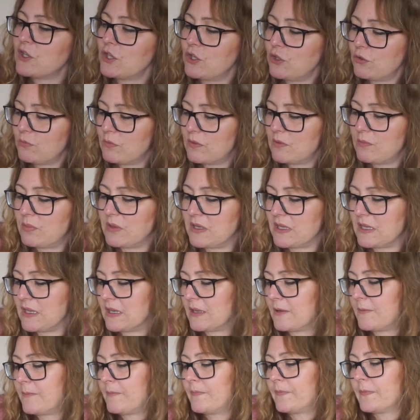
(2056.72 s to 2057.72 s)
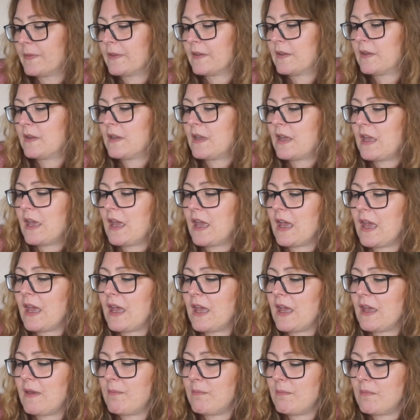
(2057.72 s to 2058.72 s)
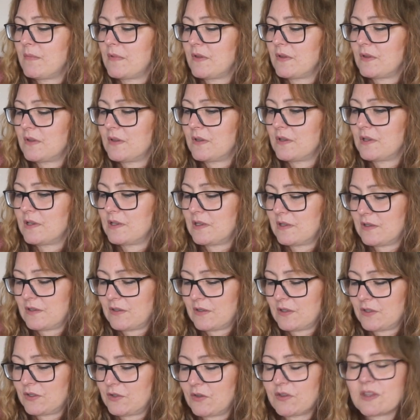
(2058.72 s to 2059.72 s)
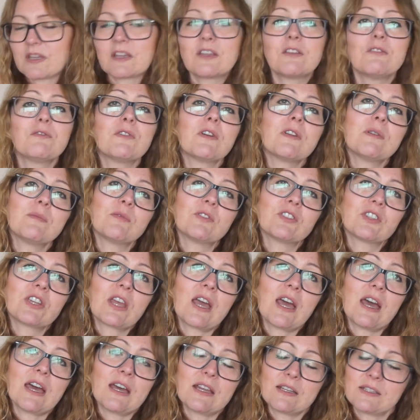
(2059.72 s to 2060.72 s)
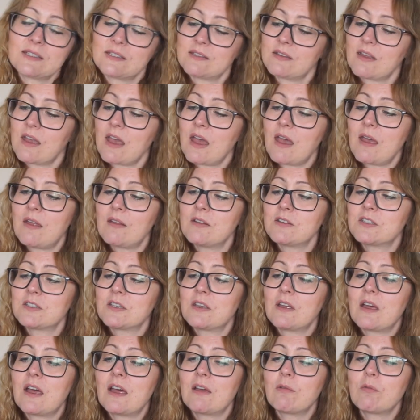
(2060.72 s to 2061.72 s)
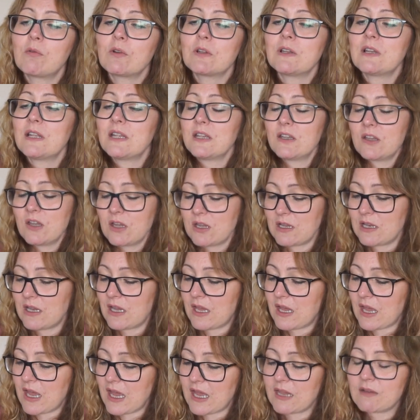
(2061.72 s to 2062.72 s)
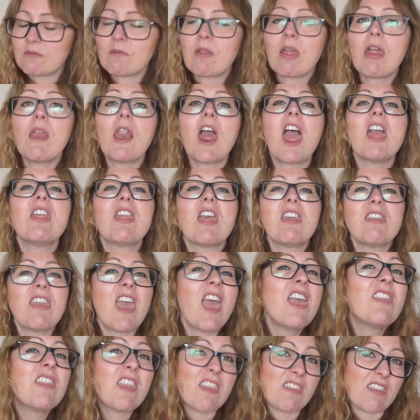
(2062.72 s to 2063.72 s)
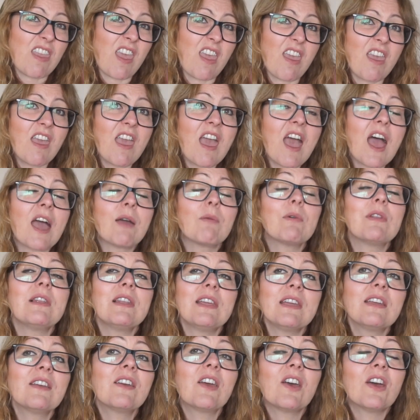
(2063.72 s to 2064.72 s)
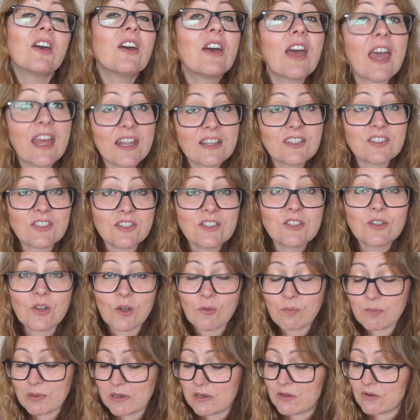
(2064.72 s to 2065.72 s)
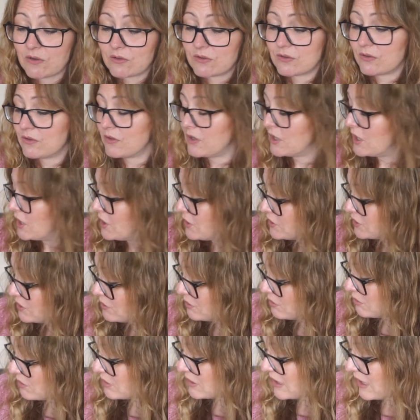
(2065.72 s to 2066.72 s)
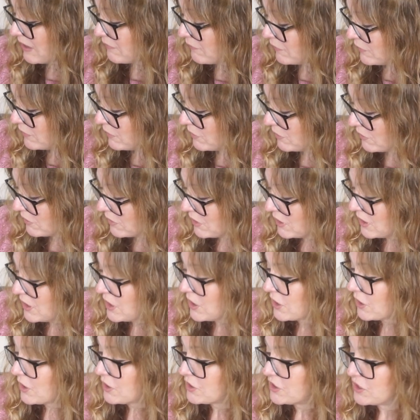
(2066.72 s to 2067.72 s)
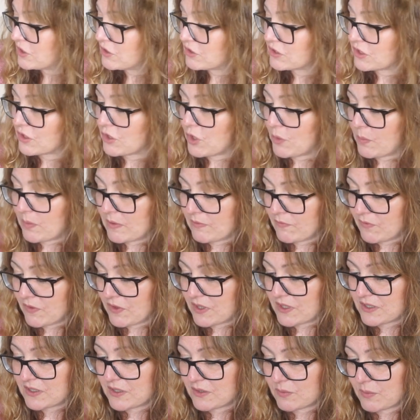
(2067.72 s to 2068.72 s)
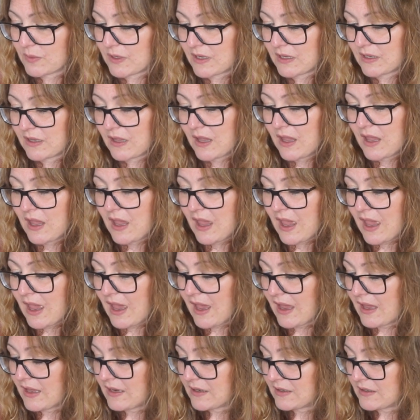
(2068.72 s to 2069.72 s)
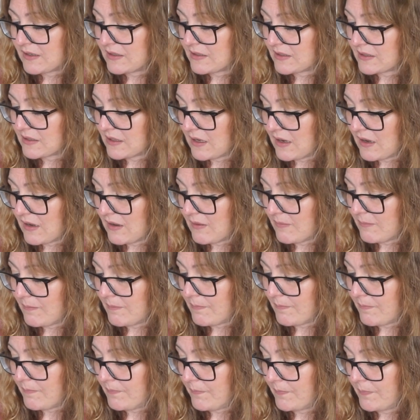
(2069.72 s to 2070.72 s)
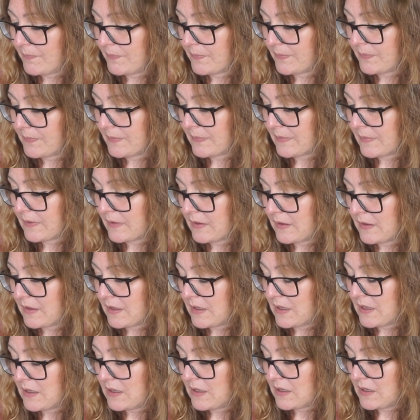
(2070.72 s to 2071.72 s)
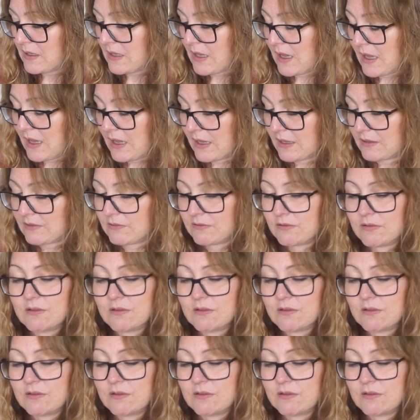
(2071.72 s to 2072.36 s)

human being. Um, so thank you very much, Kat. And I will link her eh, I will link her Etsy shop below so you can have a look because she does a couple of others as well. And um, yeah